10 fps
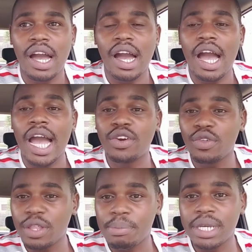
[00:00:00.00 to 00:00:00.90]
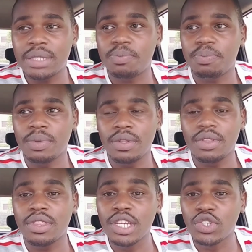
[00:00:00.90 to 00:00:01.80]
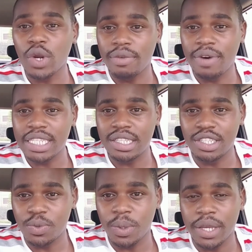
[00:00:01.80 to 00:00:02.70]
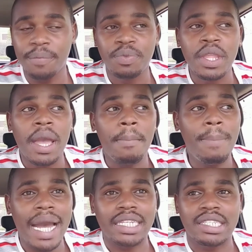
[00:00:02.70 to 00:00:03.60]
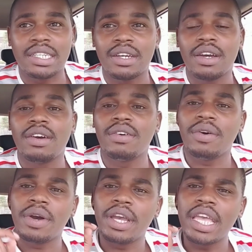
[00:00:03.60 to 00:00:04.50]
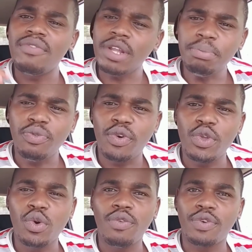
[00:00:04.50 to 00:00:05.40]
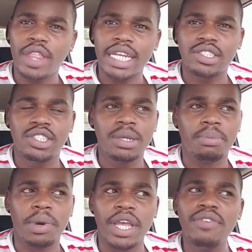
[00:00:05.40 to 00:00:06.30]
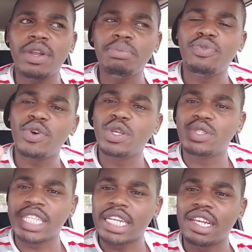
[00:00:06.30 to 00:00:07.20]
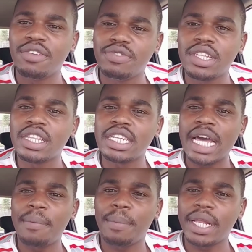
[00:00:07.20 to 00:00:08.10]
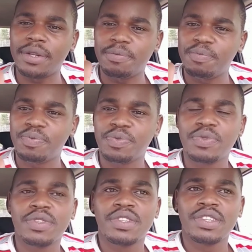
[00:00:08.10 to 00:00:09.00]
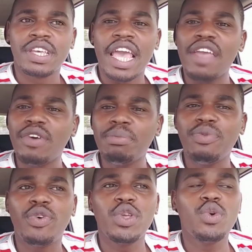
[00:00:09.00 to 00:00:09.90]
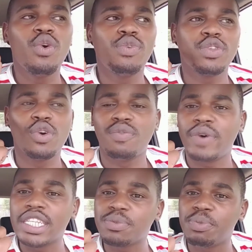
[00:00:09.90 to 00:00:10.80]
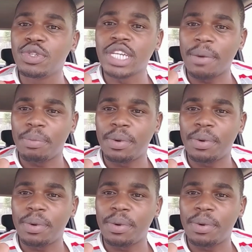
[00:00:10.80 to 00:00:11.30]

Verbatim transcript: I don't know the best thing to advise this way. But even before you go for that gym, even before you start lifting the dumbbell, even before you go for your first push up,